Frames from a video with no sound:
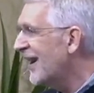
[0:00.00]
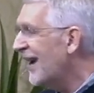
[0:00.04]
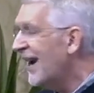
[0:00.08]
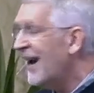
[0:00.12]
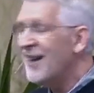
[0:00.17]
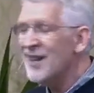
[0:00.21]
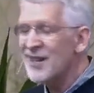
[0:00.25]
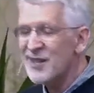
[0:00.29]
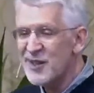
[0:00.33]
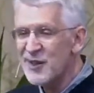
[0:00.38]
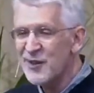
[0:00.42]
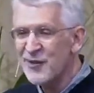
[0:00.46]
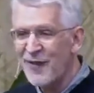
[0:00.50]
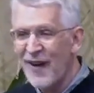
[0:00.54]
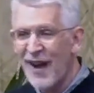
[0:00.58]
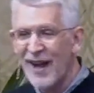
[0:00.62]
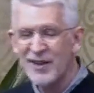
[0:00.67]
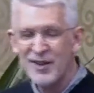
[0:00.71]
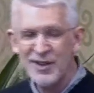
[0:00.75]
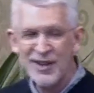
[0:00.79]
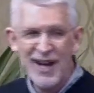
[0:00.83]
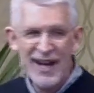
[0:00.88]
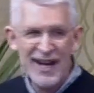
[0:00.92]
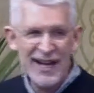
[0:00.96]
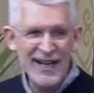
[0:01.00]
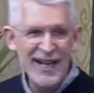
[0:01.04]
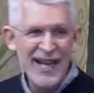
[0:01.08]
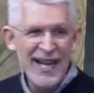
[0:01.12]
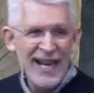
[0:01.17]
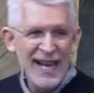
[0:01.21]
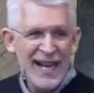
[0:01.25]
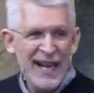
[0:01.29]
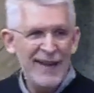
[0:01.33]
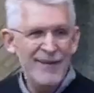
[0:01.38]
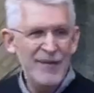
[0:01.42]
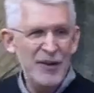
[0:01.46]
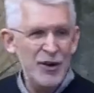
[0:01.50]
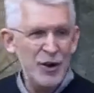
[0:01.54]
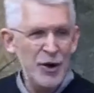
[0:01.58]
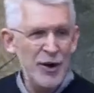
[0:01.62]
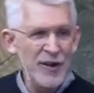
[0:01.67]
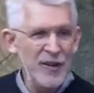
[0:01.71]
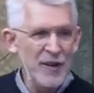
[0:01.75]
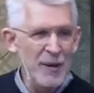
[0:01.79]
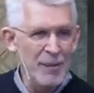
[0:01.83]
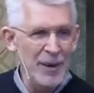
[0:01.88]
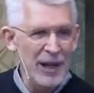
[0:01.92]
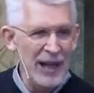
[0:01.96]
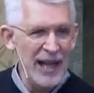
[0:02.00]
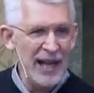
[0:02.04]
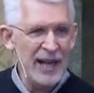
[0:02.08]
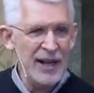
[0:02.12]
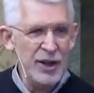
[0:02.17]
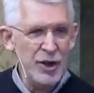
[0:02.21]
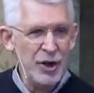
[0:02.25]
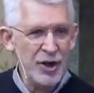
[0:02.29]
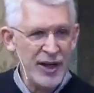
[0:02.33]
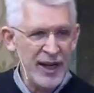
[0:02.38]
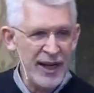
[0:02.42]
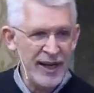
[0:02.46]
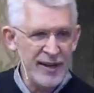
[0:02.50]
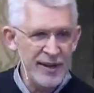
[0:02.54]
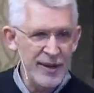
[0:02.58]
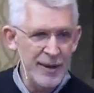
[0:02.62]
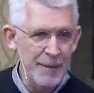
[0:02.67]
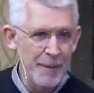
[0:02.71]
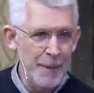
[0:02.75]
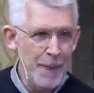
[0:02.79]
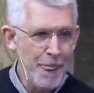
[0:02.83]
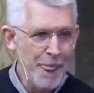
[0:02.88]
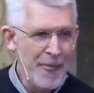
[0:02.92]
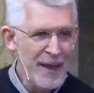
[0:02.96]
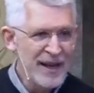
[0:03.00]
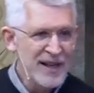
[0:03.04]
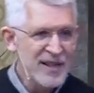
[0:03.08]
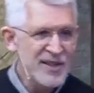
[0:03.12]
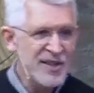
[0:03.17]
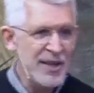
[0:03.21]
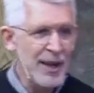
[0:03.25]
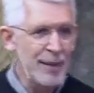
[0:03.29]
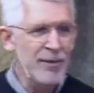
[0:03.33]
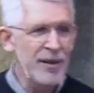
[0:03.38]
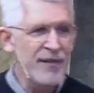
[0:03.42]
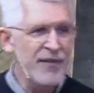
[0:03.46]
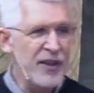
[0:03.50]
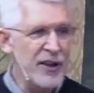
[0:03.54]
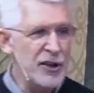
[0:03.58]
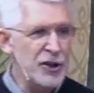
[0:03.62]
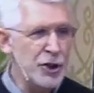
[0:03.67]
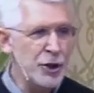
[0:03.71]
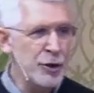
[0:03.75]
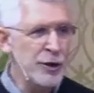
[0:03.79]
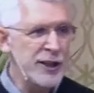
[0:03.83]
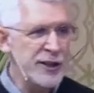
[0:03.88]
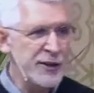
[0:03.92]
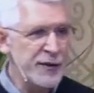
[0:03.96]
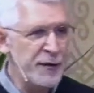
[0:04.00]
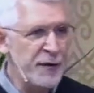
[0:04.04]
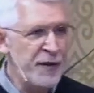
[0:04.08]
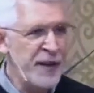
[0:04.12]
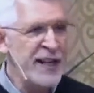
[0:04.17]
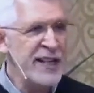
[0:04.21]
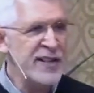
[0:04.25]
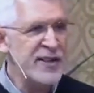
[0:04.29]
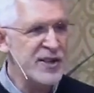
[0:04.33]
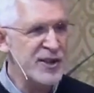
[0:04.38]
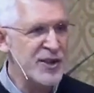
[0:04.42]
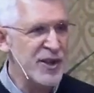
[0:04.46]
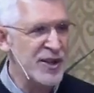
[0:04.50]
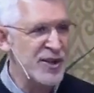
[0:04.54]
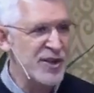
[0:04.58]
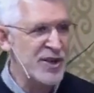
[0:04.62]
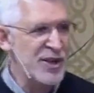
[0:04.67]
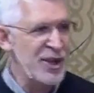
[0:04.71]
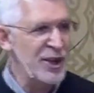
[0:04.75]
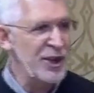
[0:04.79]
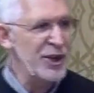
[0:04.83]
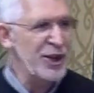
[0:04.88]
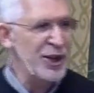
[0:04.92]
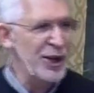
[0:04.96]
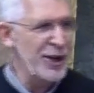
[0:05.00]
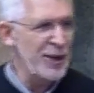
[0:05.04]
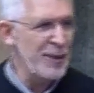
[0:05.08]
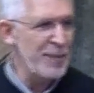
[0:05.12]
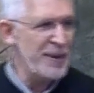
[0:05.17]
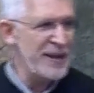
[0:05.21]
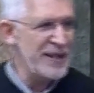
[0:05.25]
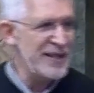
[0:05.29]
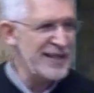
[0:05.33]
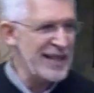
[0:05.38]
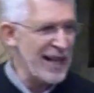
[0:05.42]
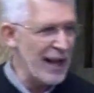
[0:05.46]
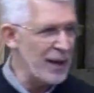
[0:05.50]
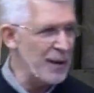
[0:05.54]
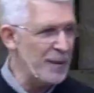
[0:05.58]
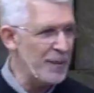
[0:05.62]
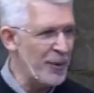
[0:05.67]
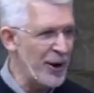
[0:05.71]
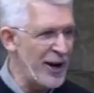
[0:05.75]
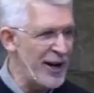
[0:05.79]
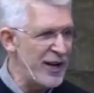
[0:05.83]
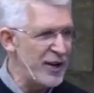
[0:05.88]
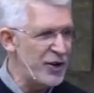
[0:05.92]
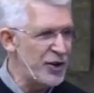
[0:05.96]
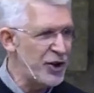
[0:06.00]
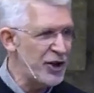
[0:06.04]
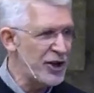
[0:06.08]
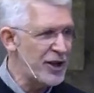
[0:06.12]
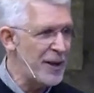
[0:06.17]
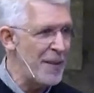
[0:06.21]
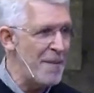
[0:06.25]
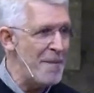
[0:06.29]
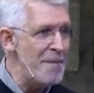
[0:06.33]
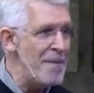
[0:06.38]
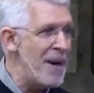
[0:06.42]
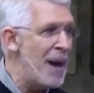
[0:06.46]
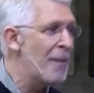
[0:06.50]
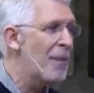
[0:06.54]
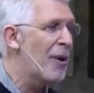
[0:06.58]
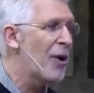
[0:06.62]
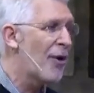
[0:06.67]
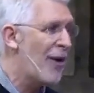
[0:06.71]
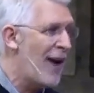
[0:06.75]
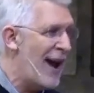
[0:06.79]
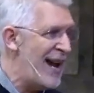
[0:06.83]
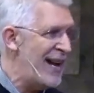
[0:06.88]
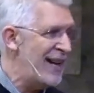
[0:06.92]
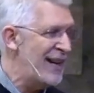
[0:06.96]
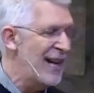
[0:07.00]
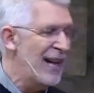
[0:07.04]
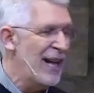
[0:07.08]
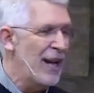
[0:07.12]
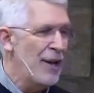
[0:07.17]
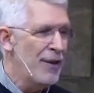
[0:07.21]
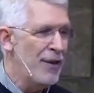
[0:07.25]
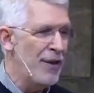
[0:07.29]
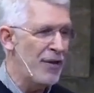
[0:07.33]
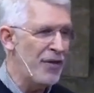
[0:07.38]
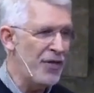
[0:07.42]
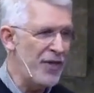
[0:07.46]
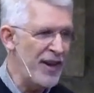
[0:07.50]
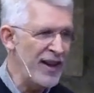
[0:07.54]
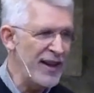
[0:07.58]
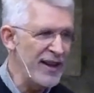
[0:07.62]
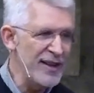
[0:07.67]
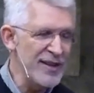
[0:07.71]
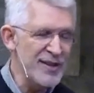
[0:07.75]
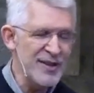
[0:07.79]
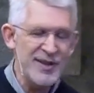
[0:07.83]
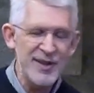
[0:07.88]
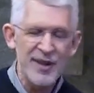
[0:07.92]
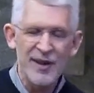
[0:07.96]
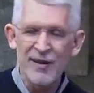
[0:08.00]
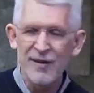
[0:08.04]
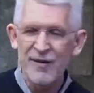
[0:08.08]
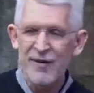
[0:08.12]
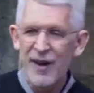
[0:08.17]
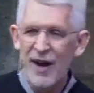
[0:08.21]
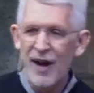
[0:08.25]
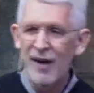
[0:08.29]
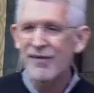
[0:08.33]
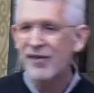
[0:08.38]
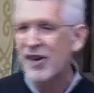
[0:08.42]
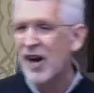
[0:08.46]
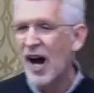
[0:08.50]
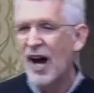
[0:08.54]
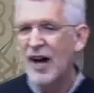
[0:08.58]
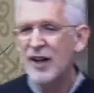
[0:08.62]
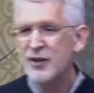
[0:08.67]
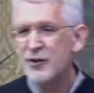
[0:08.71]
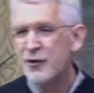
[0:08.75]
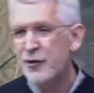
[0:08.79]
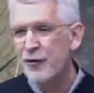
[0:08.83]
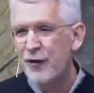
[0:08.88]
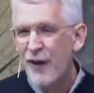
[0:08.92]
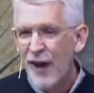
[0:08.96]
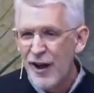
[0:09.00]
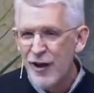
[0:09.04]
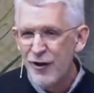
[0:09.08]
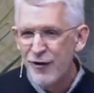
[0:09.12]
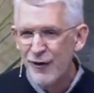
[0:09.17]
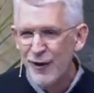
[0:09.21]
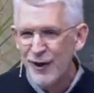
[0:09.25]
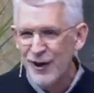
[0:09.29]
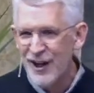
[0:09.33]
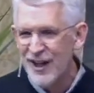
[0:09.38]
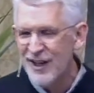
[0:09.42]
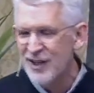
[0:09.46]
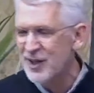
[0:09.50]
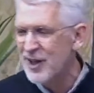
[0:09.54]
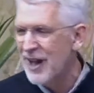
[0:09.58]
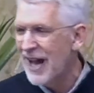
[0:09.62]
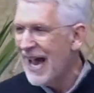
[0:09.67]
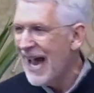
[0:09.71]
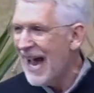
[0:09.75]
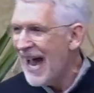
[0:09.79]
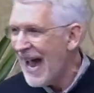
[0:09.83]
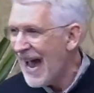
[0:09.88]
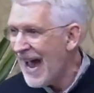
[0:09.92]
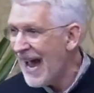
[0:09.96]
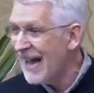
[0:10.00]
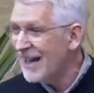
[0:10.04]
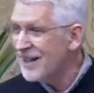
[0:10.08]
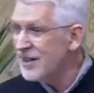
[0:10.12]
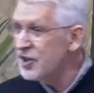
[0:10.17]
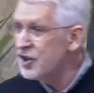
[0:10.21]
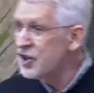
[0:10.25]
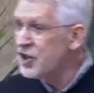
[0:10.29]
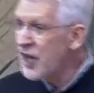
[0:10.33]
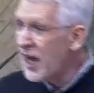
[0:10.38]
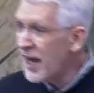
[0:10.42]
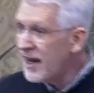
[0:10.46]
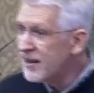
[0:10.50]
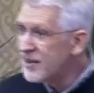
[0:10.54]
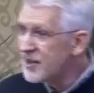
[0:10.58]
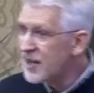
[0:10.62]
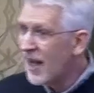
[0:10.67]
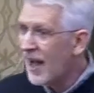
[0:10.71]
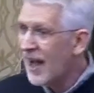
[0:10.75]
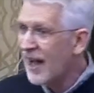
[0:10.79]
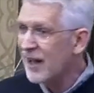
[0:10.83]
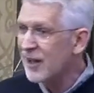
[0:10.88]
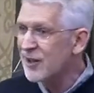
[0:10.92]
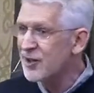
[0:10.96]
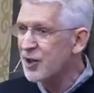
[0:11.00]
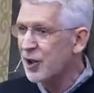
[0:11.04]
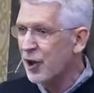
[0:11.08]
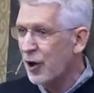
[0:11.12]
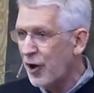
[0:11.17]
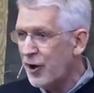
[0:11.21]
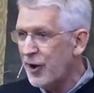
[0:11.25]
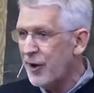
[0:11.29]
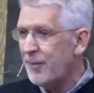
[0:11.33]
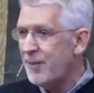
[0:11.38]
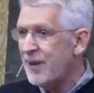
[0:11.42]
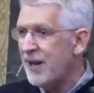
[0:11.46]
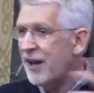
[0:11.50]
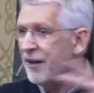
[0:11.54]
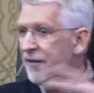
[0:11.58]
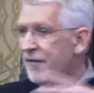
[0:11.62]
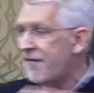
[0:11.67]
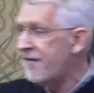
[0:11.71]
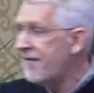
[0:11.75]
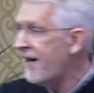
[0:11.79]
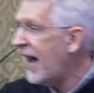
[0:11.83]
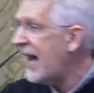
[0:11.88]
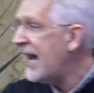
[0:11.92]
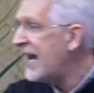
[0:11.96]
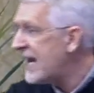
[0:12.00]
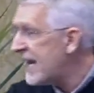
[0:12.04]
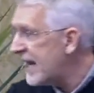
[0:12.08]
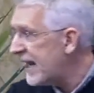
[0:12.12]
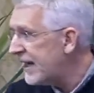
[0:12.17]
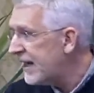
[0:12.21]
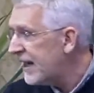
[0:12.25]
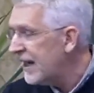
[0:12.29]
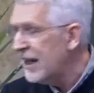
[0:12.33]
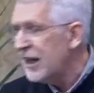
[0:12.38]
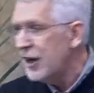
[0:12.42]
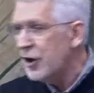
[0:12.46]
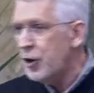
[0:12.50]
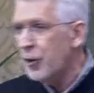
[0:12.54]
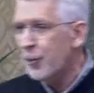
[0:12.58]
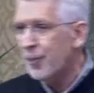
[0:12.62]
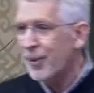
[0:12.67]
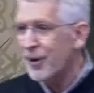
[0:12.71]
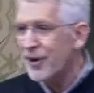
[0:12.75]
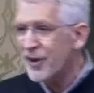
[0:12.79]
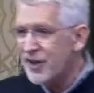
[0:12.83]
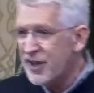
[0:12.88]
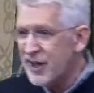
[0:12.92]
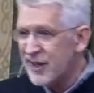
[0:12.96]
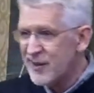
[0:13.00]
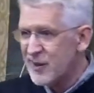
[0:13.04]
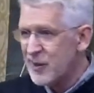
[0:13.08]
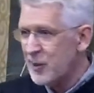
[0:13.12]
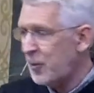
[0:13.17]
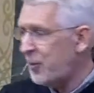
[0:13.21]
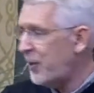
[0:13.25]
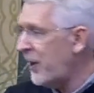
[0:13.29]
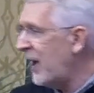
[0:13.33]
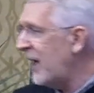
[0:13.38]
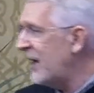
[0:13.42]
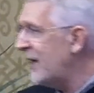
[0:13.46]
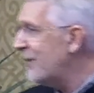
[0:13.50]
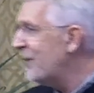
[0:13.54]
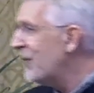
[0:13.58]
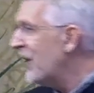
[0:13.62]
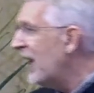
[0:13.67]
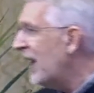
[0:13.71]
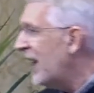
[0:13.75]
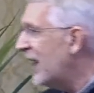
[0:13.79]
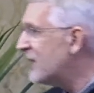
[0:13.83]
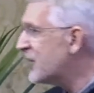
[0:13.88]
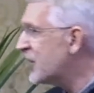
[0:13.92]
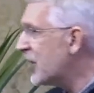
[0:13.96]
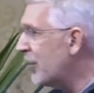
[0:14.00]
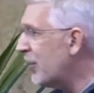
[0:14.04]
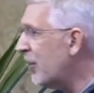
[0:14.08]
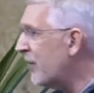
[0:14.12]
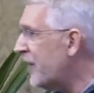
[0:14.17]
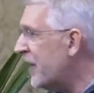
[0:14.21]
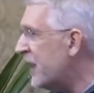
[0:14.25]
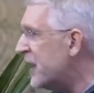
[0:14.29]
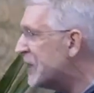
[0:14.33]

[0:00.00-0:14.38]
Now, this is fascinating. Even during the millennial kingdom, some of the Jewish feasts are still going to be celebrated to commemorate the things of, of, God's faithfulness, and Gentiles are going to be invited to participate in some of